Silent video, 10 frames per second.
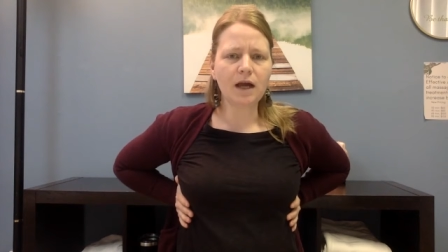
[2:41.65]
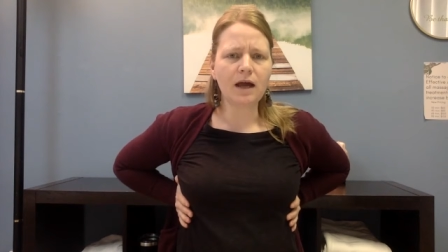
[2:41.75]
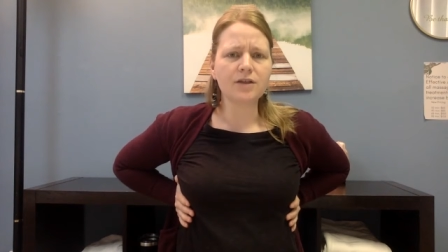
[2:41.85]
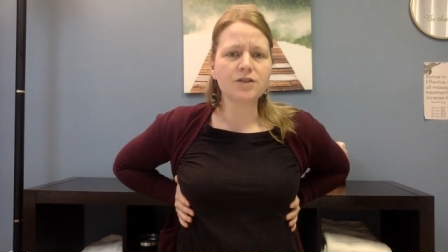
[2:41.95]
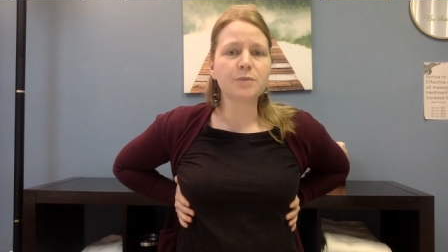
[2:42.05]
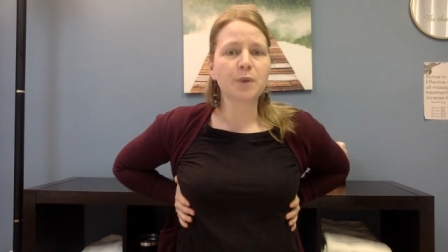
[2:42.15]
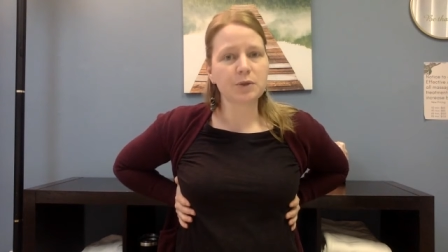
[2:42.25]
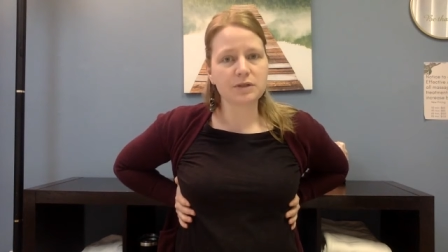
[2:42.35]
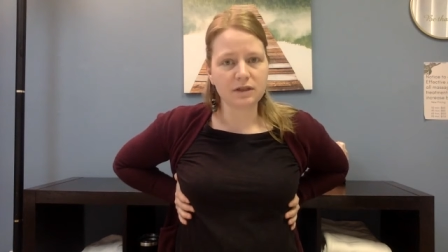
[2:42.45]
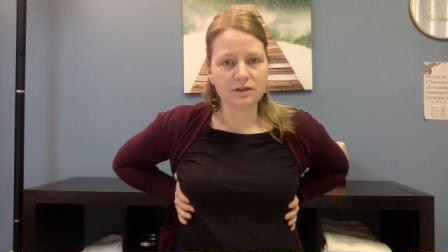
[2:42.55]
I just
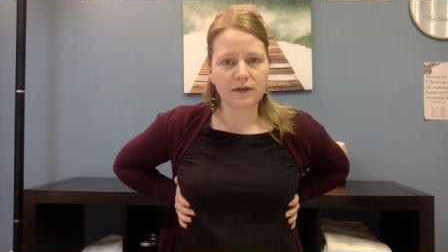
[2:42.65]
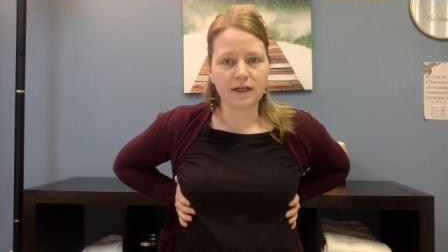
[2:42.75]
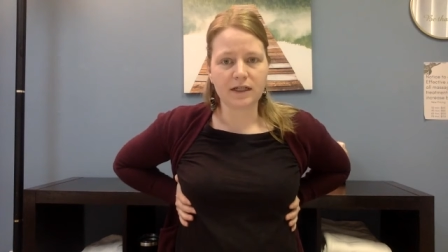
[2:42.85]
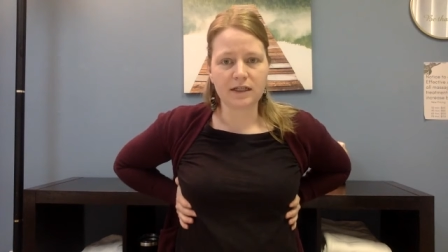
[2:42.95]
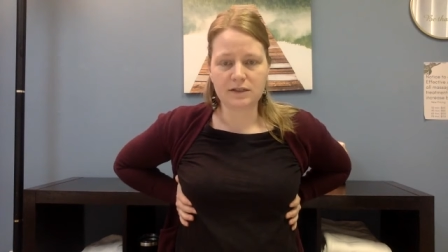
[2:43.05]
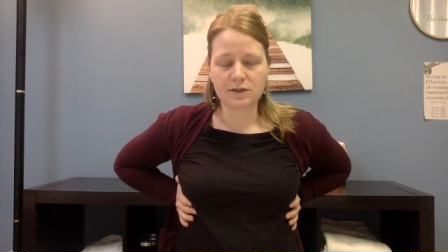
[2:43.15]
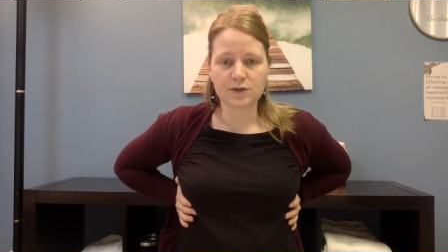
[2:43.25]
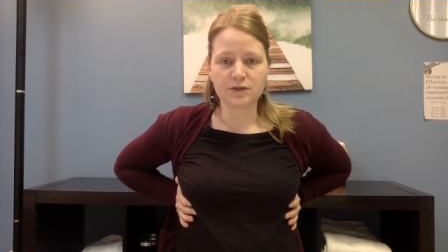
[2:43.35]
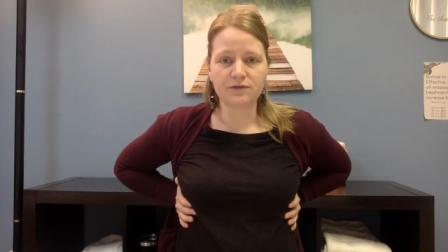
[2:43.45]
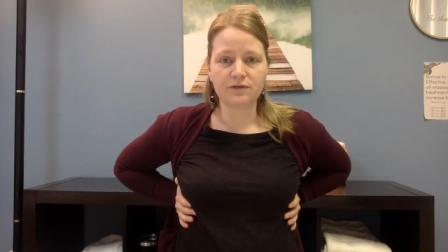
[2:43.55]
personally find it easier
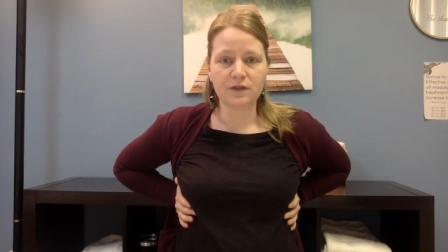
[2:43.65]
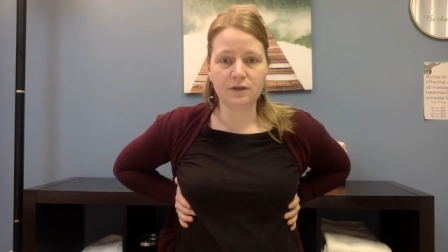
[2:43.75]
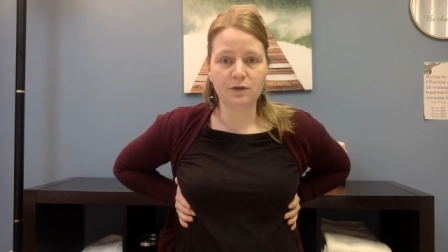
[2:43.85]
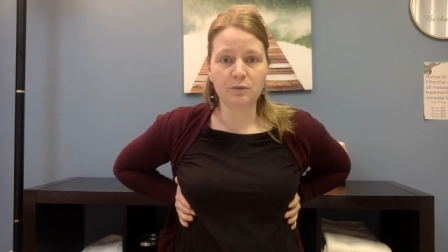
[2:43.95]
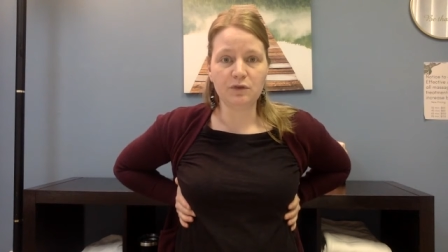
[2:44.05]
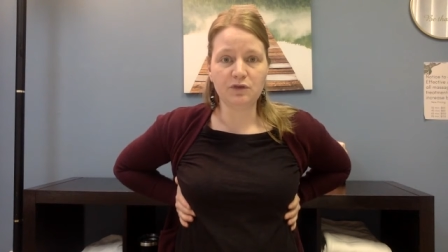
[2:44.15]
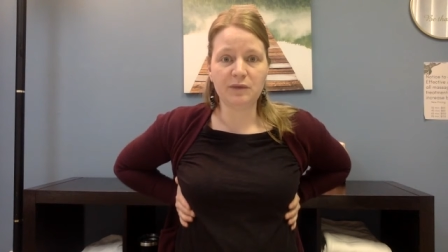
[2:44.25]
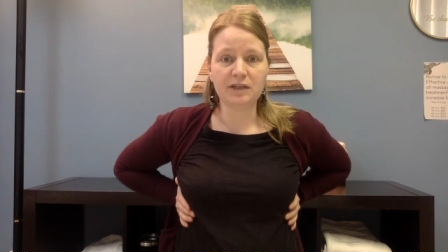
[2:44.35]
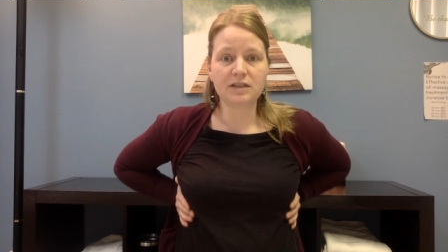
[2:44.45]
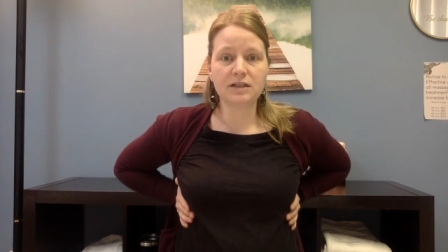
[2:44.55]
to feel the
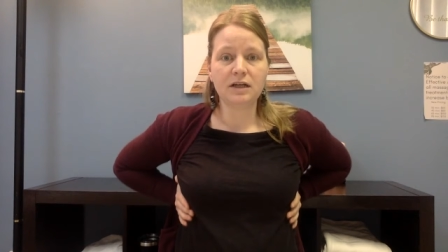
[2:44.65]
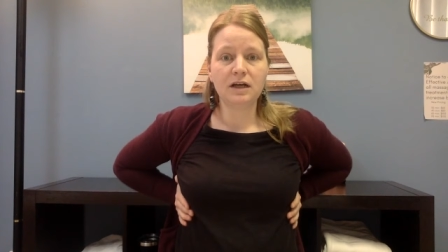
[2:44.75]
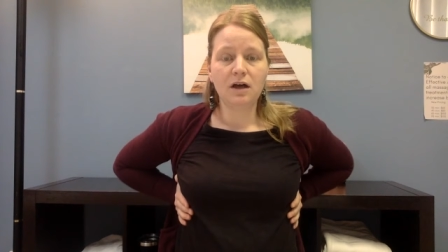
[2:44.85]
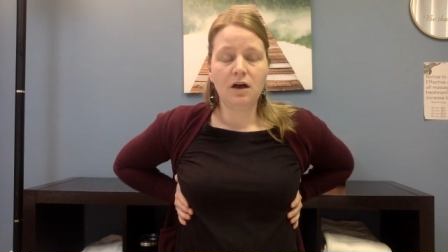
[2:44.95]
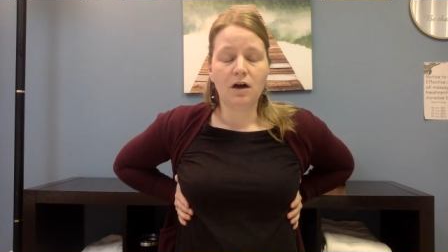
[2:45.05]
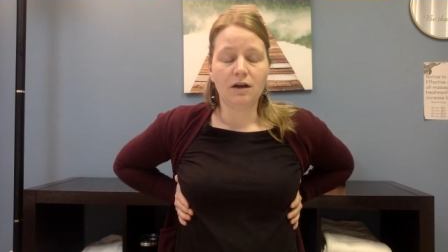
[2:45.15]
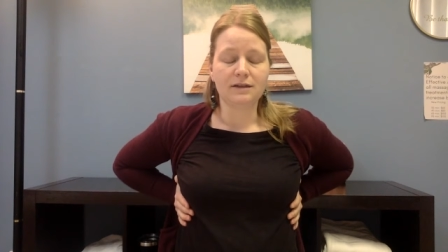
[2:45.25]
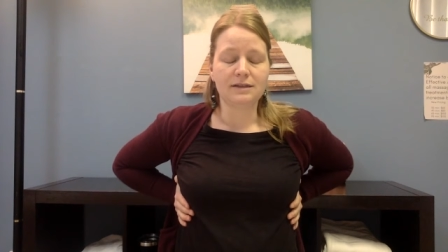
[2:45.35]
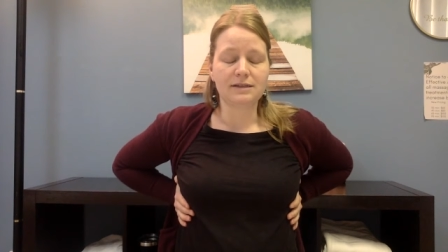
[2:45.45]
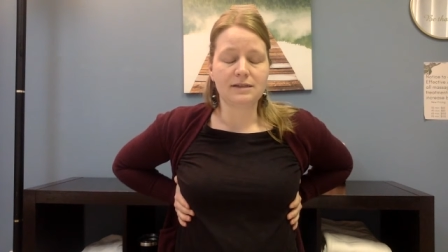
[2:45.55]
movement on
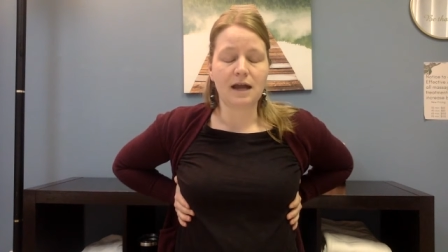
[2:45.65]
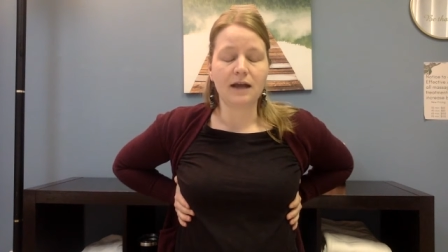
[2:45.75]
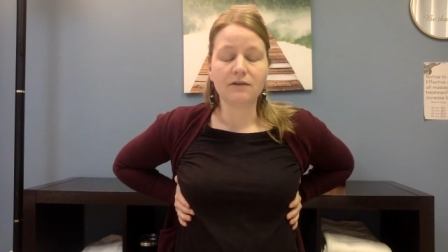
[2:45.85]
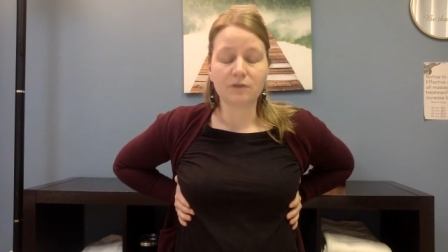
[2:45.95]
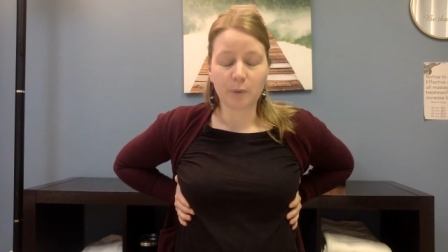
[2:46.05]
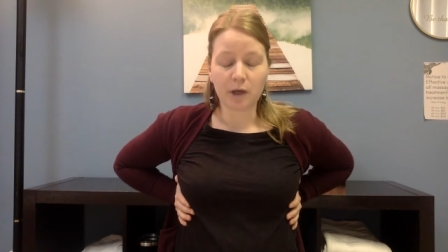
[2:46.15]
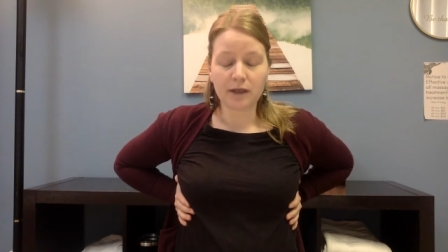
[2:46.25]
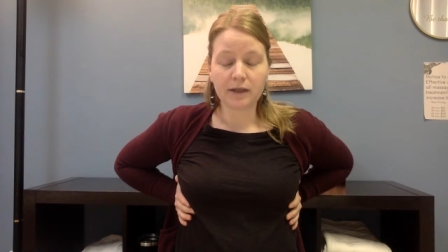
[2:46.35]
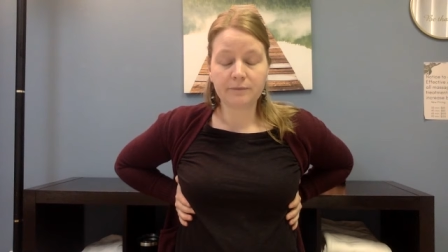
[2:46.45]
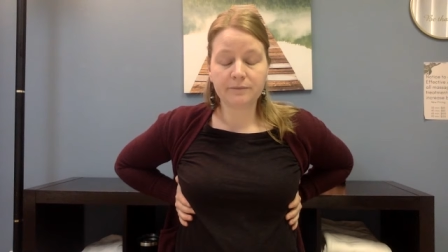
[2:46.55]
the side of the
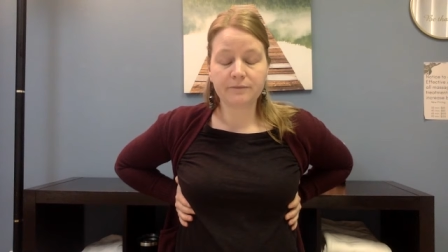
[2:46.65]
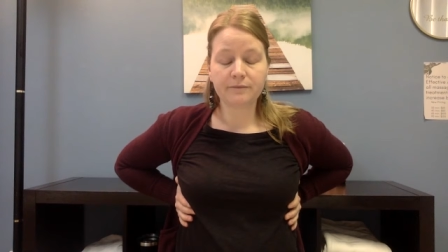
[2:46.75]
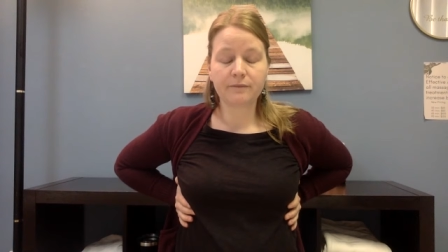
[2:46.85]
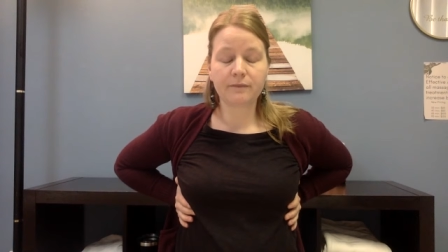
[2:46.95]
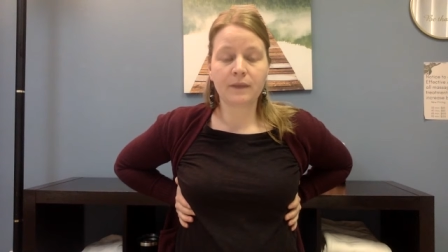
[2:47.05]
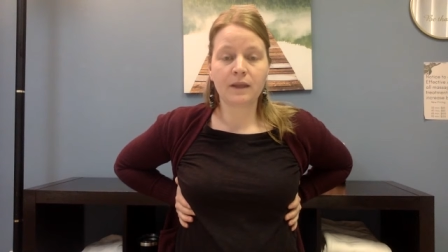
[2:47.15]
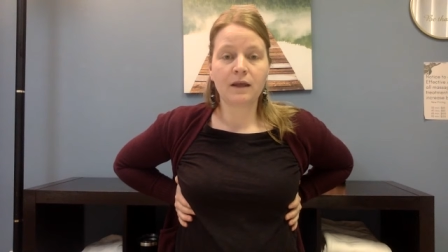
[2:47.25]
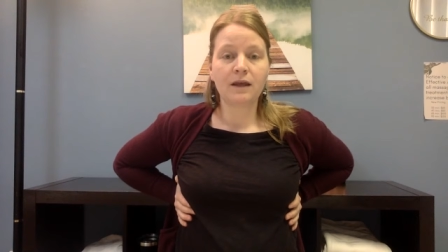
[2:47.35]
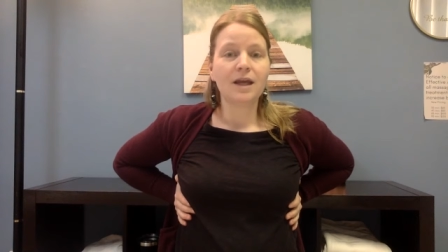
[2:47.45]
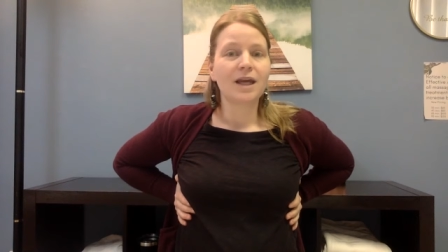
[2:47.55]
body.
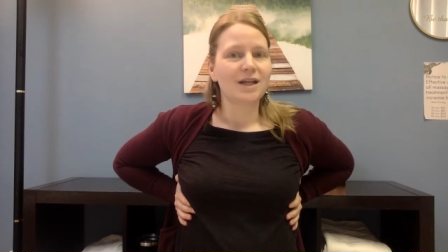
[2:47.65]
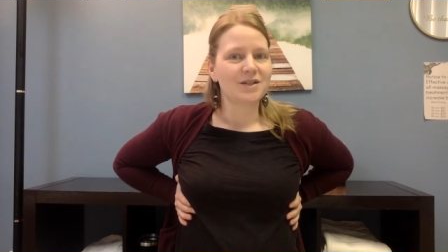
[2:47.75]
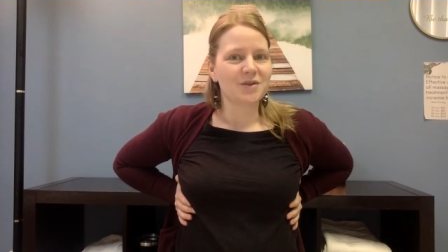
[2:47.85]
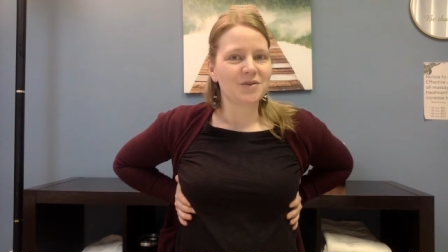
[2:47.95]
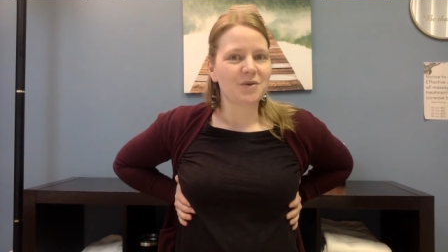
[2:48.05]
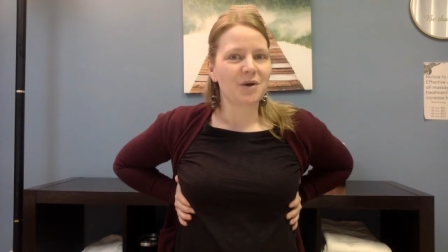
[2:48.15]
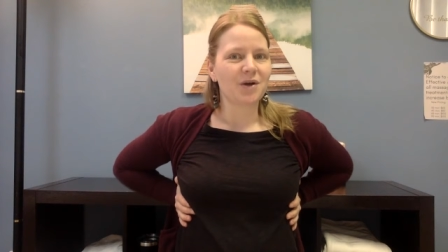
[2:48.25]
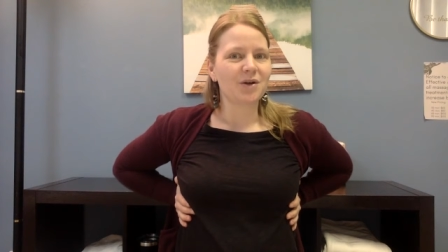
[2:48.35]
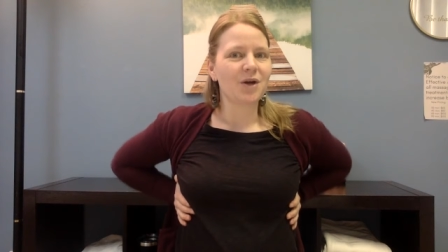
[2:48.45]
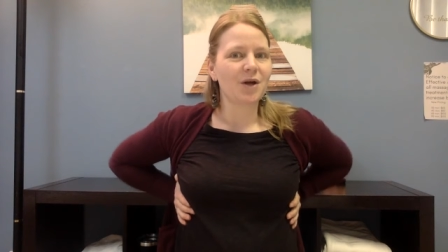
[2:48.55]
It is also
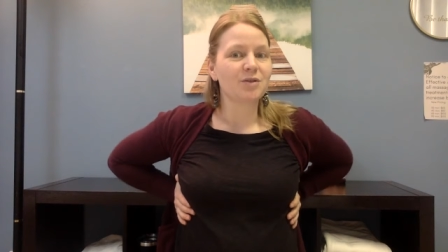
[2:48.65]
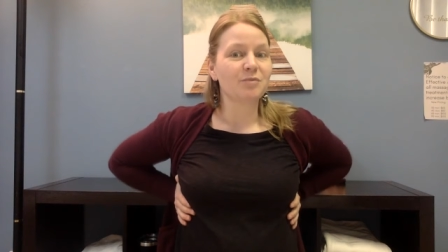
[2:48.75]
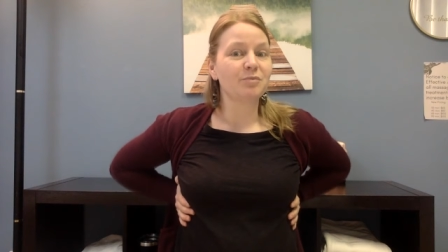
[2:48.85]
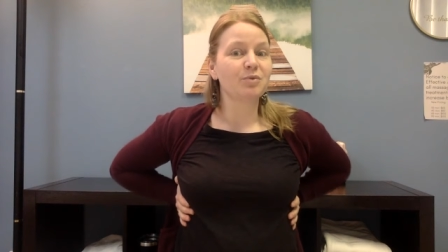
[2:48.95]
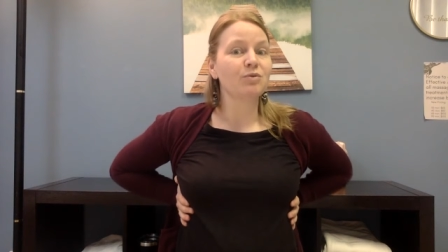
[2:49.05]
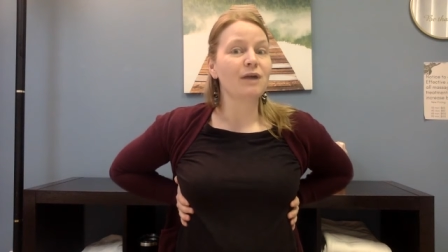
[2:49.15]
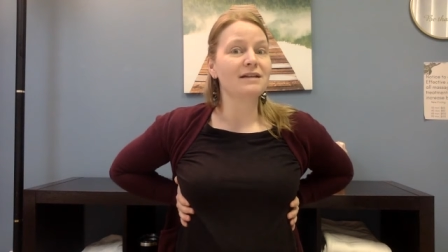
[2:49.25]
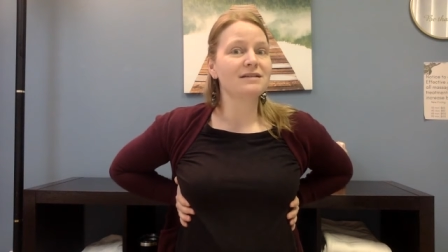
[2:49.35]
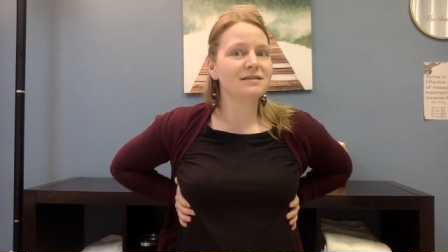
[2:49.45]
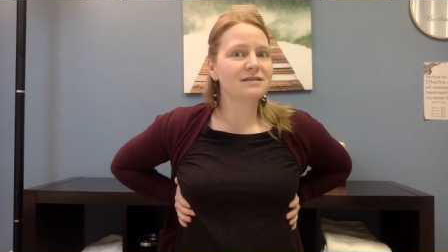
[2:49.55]
harder not to
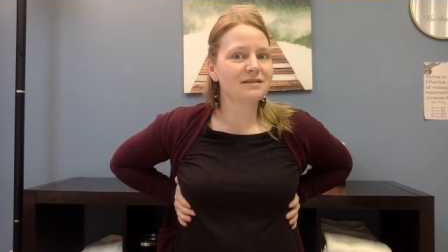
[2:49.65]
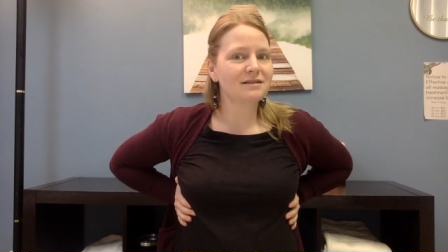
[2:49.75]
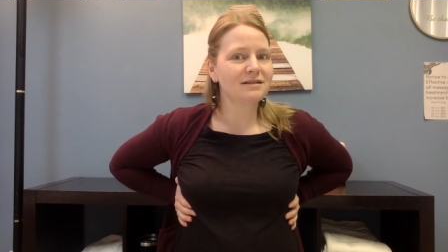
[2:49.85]
press